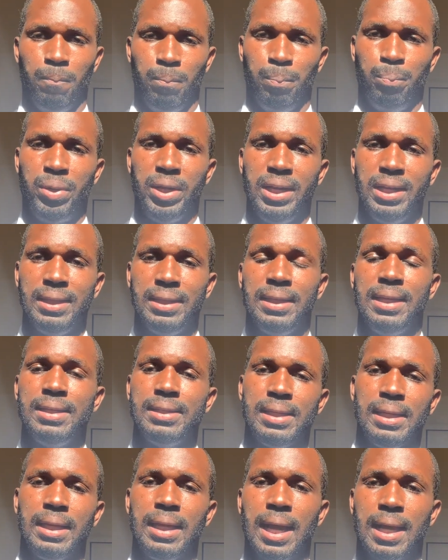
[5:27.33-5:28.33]
putting
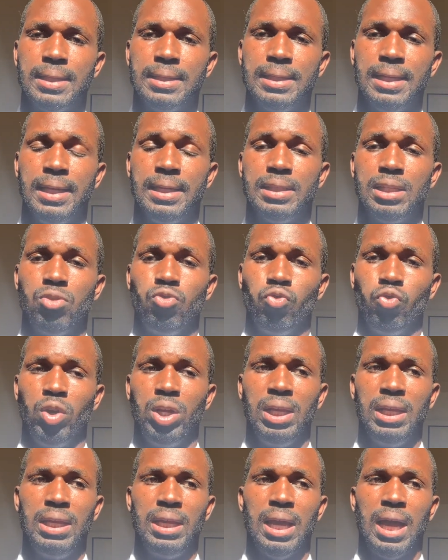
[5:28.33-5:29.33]
things in God's hands and
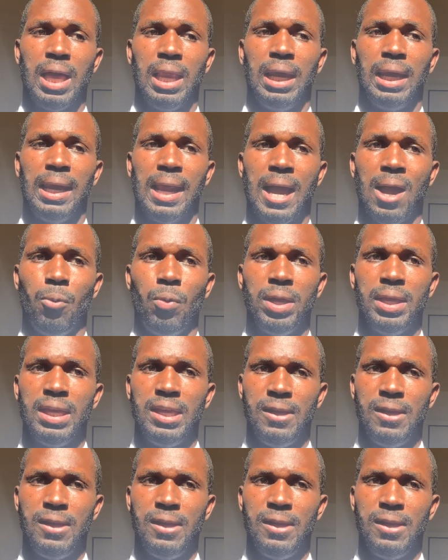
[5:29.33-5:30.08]
really allowing